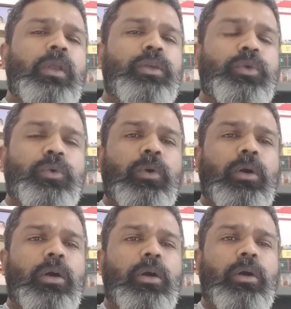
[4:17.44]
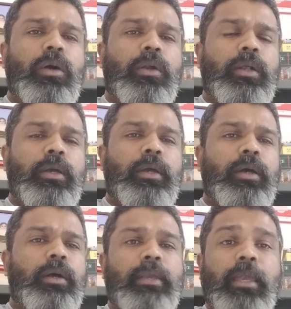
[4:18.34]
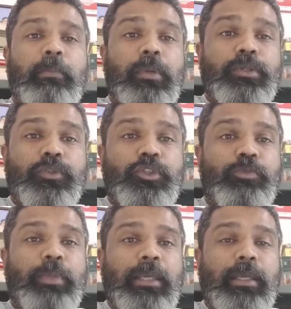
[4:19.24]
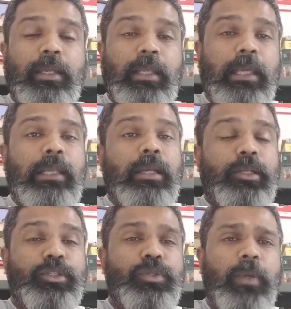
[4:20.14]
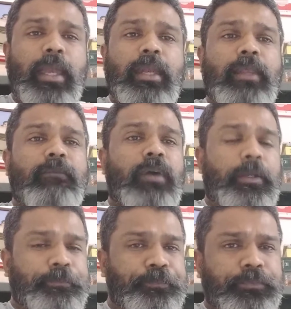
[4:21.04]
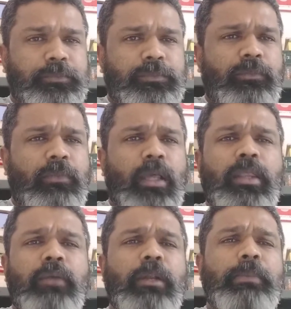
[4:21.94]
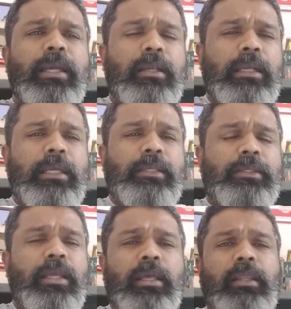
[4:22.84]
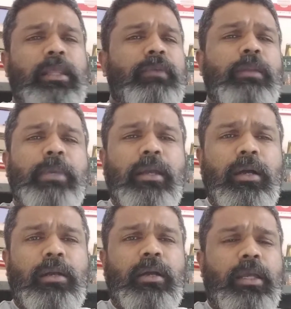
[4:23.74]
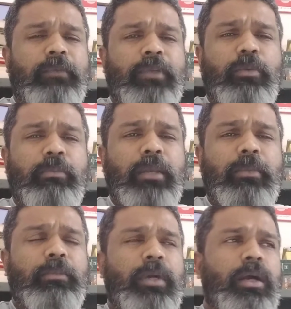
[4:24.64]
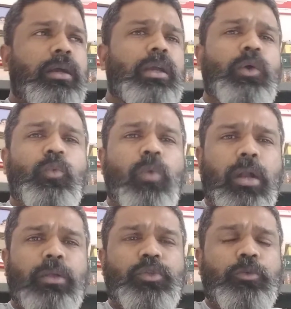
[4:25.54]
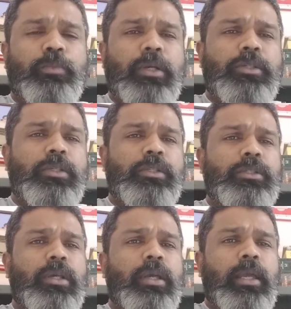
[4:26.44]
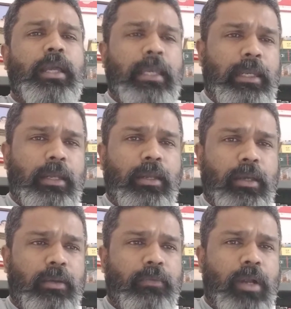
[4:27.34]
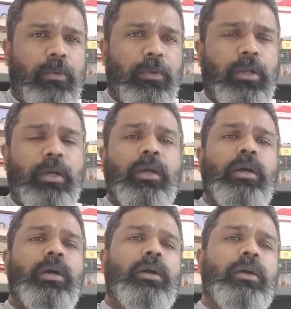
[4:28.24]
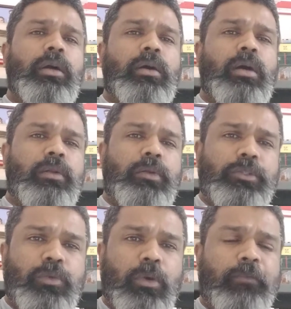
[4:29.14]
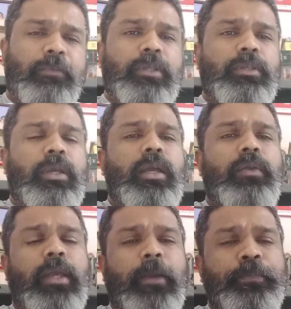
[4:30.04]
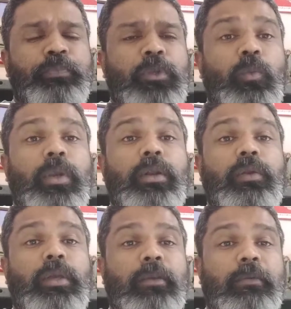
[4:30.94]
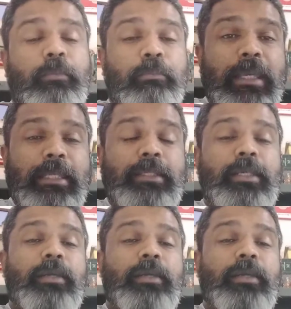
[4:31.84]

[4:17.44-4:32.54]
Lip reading: you are able to speak in English to anyone. There will be at least, there will be a kind of minimum one or two persons in around 100 square feet area, wherein you can meet